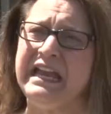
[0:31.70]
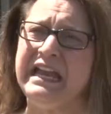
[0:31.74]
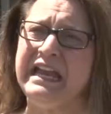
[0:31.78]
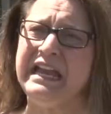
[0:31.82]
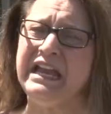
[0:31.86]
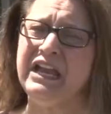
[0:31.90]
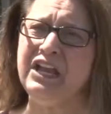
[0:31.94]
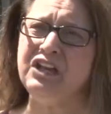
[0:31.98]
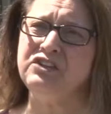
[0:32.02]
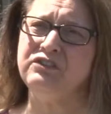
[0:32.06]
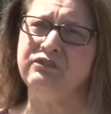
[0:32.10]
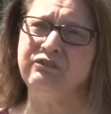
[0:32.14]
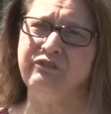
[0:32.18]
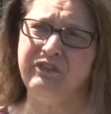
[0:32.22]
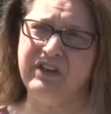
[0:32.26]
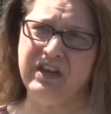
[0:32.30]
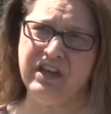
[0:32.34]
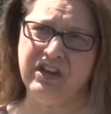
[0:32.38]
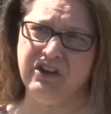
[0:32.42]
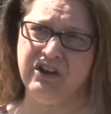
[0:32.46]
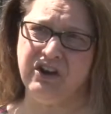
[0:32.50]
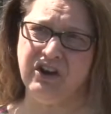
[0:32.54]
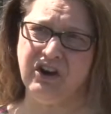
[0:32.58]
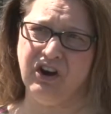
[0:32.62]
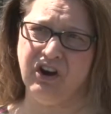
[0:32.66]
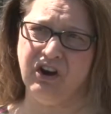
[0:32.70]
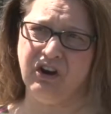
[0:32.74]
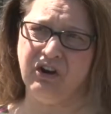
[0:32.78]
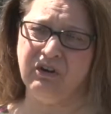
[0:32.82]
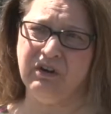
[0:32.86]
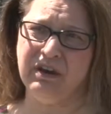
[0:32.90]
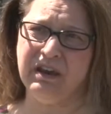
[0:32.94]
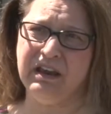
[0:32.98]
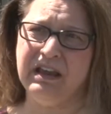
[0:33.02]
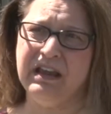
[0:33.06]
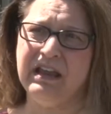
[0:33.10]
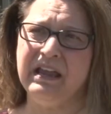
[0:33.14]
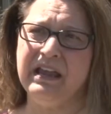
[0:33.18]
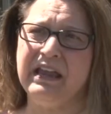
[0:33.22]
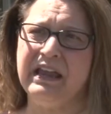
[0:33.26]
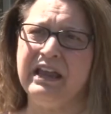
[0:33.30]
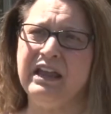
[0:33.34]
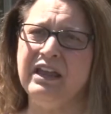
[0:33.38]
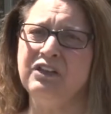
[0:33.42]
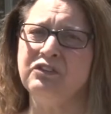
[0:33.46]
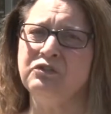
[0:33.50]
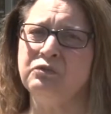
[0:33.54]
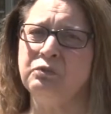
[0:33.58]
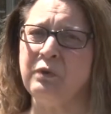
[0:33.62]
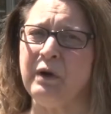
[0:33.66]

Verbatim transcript: Each vendor is